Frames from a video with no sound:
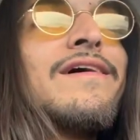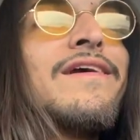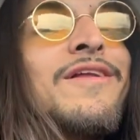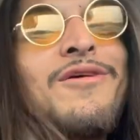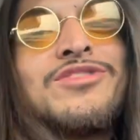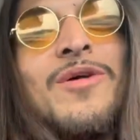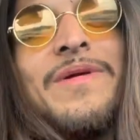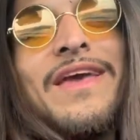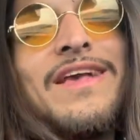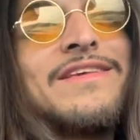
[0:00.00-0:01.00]
You know, it should
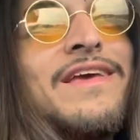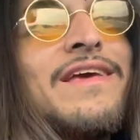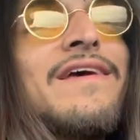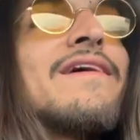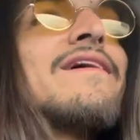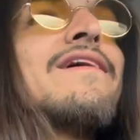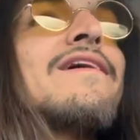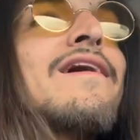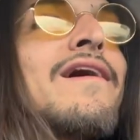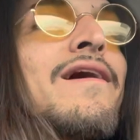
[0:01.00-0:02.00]
be easy.
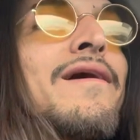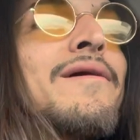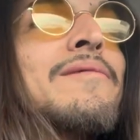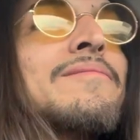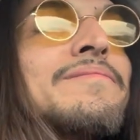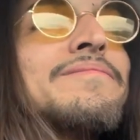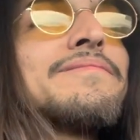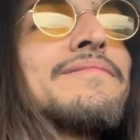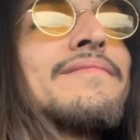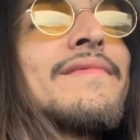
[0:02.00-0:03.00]

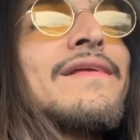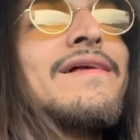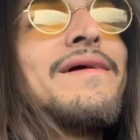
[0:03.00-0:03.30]
Um,